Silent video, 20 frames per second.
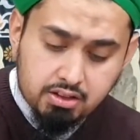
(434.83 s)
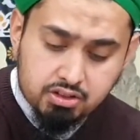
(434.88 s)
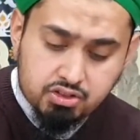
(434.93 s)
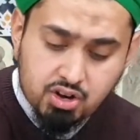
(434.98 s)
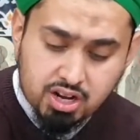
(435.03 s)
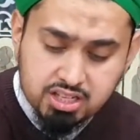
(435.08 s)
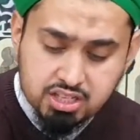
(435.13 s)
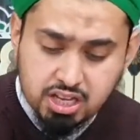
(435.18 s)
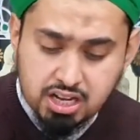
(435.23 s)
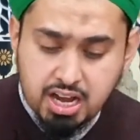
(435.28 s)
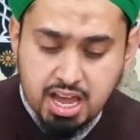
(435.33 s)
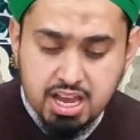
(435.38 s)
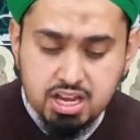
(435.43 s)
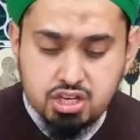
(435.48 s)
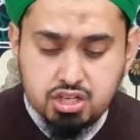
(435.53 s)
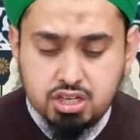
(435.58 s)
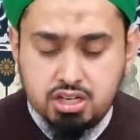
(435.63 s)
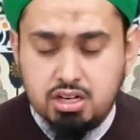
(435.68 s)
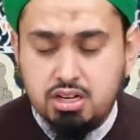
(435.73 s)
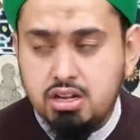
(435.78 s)

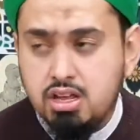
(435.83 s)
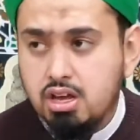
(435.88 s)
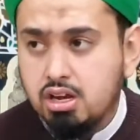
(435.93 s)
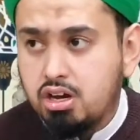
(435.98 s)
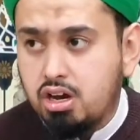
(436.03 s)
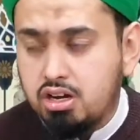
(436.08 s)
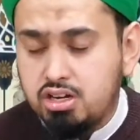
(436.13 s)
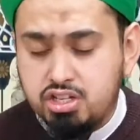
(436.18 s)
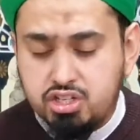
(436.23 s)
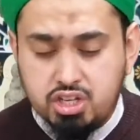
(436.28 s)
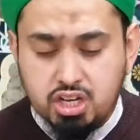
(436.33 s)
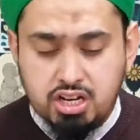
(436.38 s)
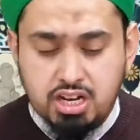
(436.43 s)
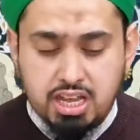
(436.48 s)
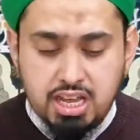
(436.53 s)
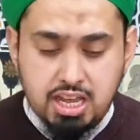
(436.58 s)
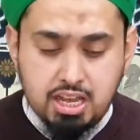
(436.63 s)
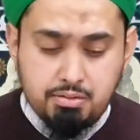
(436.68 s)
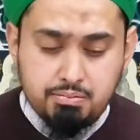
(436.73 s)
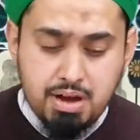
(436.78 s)
Translation, Kanzul
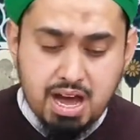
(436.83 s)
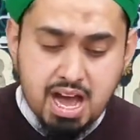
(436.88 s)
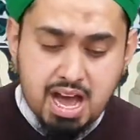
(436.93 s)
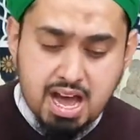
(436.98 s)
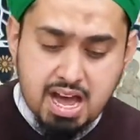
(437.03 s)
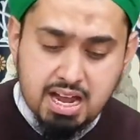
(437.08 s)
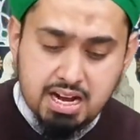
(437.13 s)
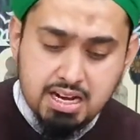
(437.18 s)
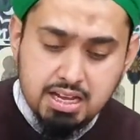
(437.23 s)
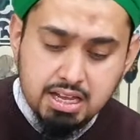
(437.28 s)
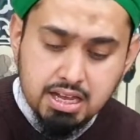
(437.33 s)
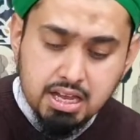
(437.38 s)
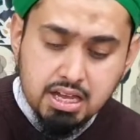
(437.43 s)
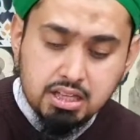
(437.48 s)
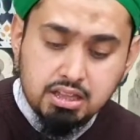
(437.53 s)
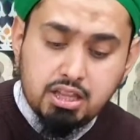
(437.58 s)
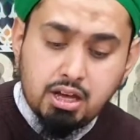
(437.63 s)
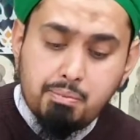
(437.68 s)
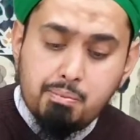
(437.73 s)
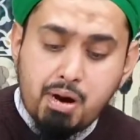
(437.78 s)
Iman,
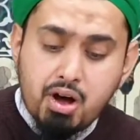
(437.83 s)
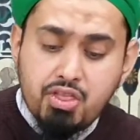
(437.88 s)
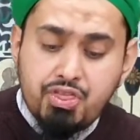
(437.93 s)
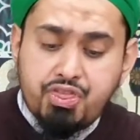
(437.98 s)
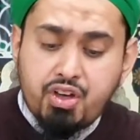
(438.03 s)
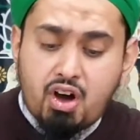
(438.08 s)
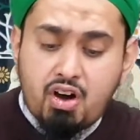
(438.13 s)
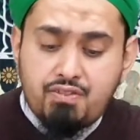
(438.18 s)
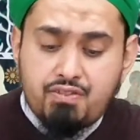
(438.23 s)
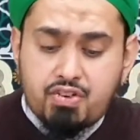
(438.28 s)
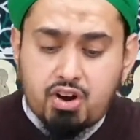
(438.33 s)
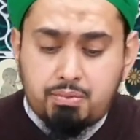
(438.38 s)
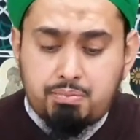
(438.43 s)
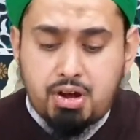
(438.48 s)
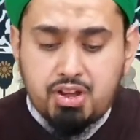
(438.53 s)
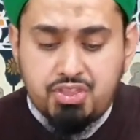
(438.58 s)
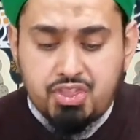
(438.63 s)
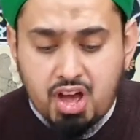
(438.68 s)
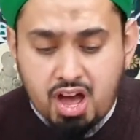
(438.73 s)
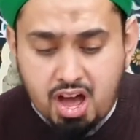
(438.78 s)
the month of
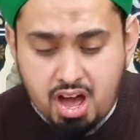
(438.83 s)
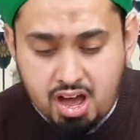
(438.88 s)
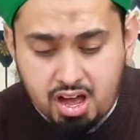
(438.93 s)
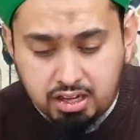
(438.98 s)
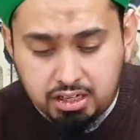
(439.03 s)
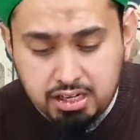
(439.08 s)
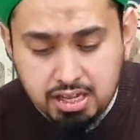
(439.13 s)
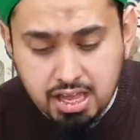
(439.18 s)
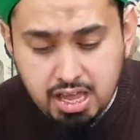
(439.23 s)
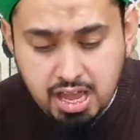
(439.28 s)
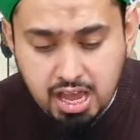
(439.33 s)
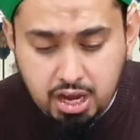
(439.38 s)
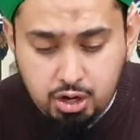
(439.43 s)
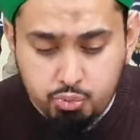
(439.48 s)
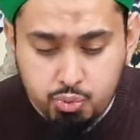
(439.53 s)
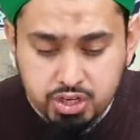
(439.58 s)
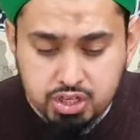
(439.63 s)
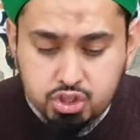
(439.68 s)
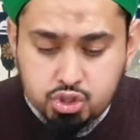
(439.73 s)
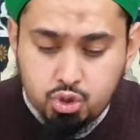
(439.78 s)
Ramadan in
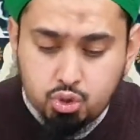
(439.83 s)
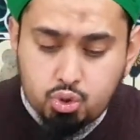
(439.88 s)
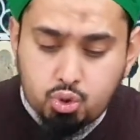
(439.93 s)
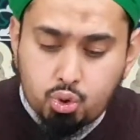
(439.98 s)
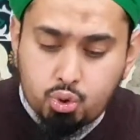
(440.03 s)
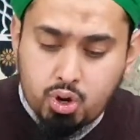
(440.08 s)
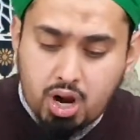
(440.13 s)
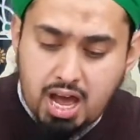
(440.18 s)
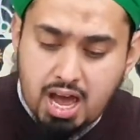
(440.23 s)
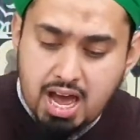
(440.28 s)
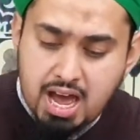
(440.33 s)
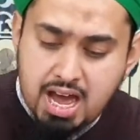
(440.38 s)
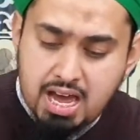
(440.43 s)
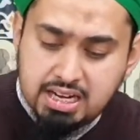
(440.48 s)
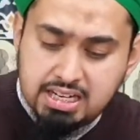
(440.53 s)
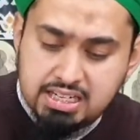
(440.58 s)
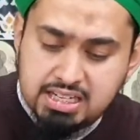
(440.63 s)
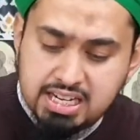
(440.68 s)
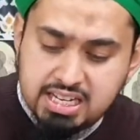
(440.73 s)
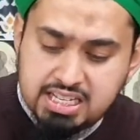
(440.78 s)
which the
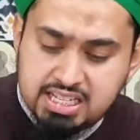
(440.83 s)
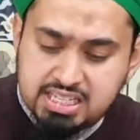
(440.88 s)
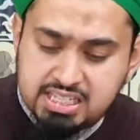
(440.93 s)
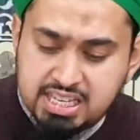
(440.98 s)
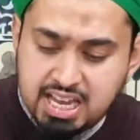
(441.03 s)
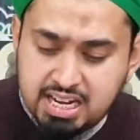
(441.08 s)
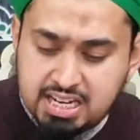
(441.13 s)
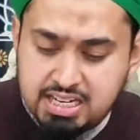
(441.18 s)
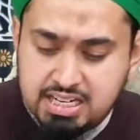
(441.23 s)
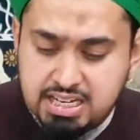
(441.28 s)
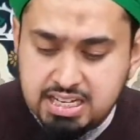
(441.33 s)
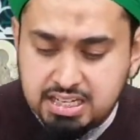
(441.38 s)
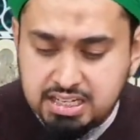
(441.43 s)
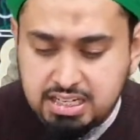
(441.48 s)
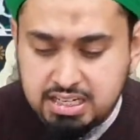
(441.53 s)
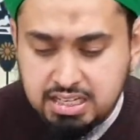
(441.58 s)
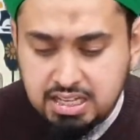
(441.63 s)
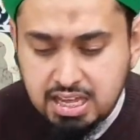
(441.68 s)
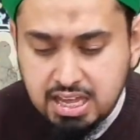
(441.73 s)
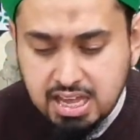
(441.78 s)
Quran
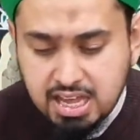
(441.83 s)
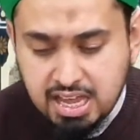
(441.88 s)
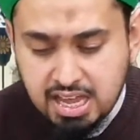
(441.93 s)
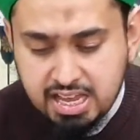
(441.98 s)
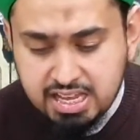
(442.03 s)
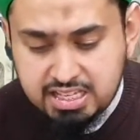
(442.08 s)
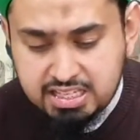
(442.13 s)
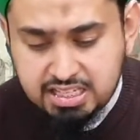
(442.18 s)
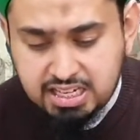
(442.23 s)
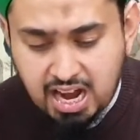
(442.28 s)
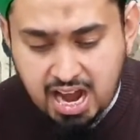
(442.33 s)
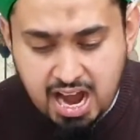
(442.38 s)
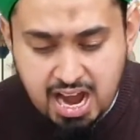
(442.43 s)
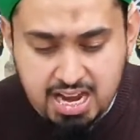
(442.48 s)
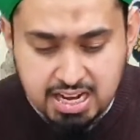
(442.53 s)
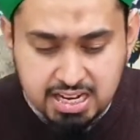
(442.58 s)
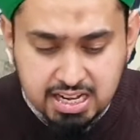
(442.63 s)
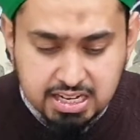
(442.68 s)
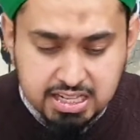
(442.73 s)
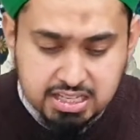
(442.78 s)
descended is
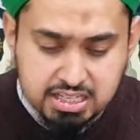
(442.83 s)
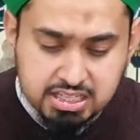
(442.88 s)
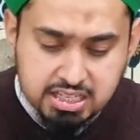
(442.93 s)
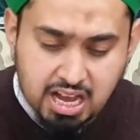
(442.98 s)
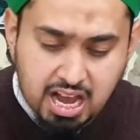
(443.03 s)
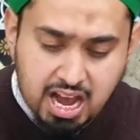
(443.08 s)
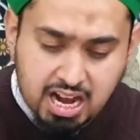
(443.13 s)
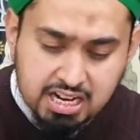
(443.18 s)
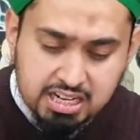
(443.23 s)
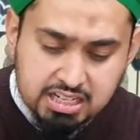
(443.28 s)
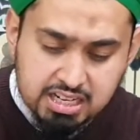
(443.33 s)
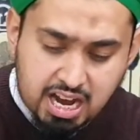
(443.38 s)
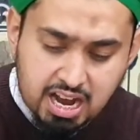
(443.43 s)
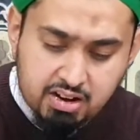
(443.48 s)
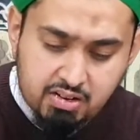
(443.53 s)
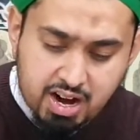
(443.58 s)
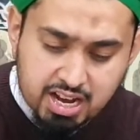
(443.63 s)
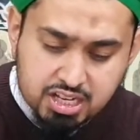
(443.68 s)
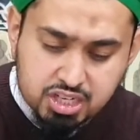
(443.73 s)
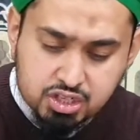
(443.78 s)
guidance and
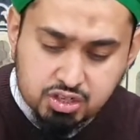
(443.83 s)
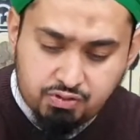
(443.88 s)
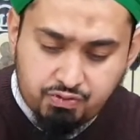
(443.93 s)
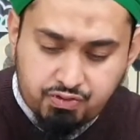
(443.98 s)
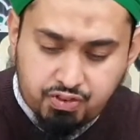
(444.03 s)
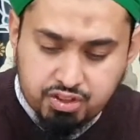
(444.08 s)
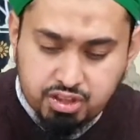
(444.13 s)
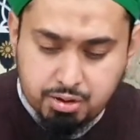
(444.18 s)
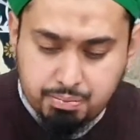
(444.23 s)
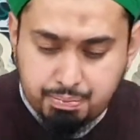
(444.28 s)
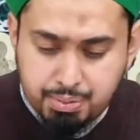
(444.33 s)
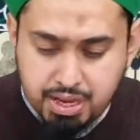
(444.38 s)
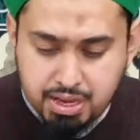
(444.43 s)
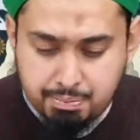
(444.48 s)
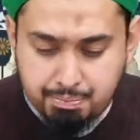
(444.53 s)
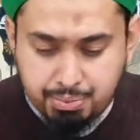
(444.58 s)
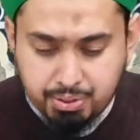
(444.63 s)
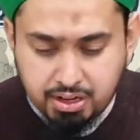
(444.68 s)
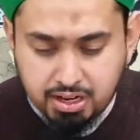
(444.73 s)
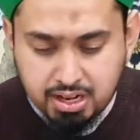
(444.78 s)
direction for the
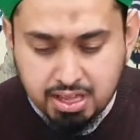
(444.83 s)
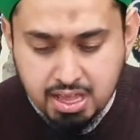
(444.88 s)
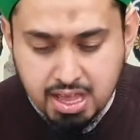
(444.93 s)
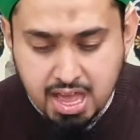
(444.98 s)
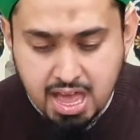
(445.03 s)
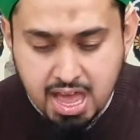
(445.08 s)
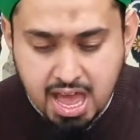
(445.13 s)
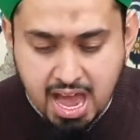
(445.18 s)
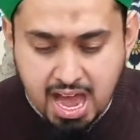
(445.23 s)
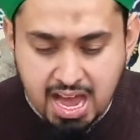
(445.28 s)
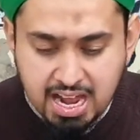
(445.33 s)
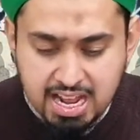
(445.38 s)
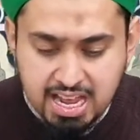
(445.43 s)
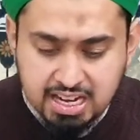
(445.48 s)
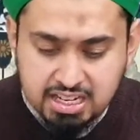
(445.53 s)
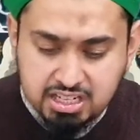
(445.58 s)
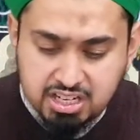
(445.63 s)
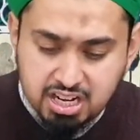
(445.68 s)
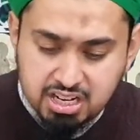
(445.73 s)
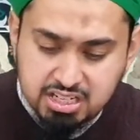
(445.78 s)
people, and
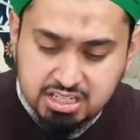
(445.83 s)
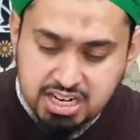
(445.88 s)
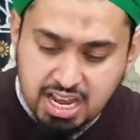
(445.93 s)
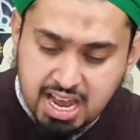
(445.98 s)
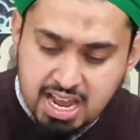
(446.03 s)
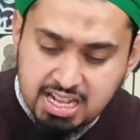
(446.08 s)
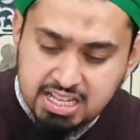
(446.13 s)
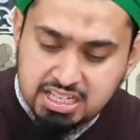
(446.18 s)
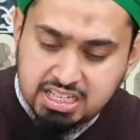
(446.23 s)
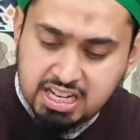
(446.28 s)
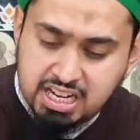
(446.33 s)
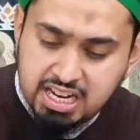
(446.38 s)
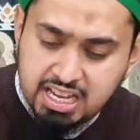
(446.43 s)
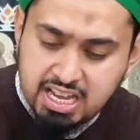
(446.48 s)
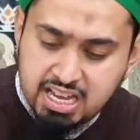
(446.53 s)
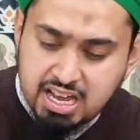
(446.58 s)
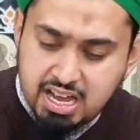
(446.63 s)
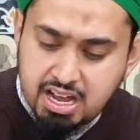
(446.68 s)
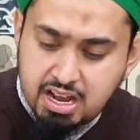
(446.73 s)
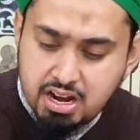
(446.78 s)
it contains
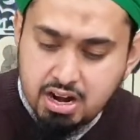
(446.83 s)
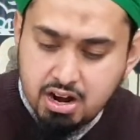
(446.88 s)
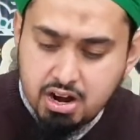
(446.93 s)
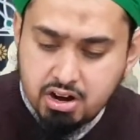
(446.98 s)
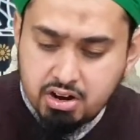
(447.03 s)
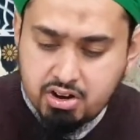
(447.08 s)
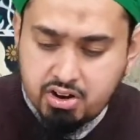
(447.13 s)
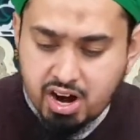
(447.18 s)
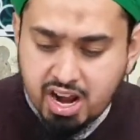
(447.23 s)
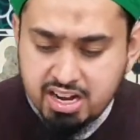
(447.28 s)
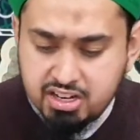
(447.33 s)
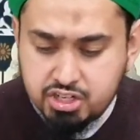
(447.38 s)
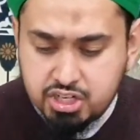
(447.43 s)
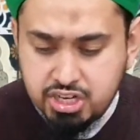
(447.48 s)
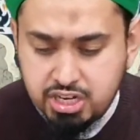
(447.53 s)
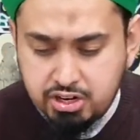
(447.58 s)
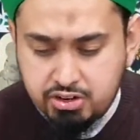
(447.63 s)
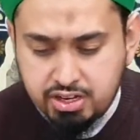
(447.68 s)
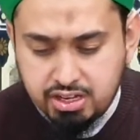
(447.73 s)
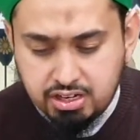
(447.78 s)
clear
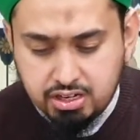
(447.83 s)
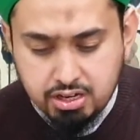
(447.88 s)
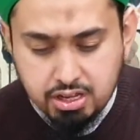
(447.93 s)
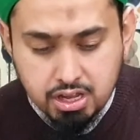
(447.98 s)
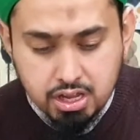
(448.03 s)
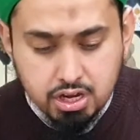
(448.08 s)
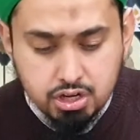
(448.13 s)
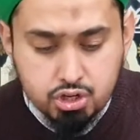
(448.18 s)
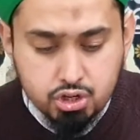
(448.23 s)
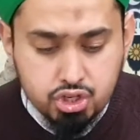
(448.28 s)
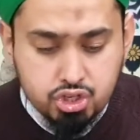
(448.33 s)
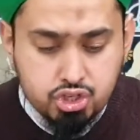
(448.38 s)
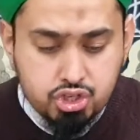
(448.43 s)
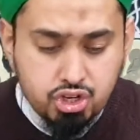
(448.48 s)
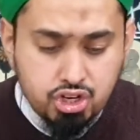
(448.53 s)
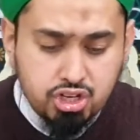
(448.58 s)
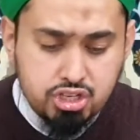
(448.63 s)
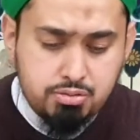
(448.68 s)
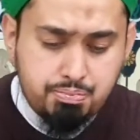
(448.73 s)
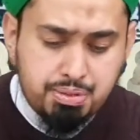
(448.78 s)
criterion to
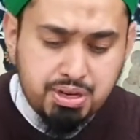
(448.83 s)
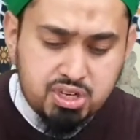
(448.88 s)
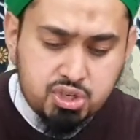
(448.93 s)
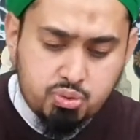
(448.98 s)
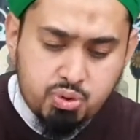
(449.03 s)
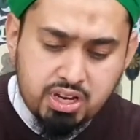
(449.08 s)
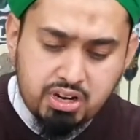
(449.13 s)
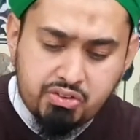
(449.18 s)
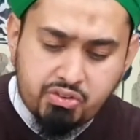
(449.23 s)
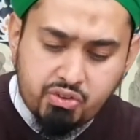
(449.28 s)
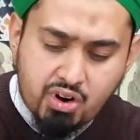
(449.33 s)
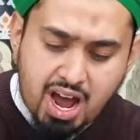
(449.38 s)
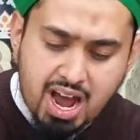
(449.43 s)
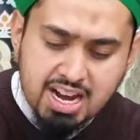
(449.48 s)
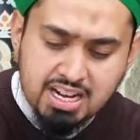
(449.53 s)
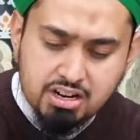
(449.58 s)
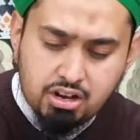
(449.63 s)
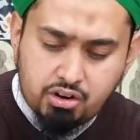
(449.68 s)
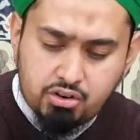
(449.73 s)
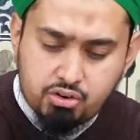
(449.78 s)
judge between
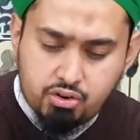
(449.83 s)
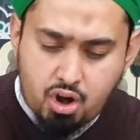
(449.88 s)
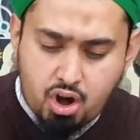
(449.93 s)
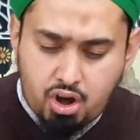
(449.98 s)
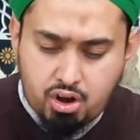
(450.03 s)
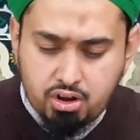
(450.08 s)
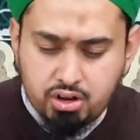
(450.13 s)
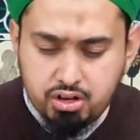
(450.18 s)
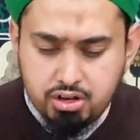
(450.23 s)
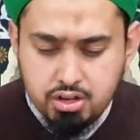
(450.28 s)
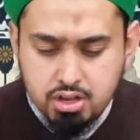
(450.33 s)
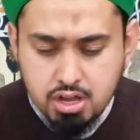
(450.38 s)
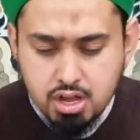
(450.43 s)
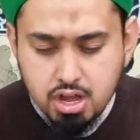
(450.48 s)
right and wrong.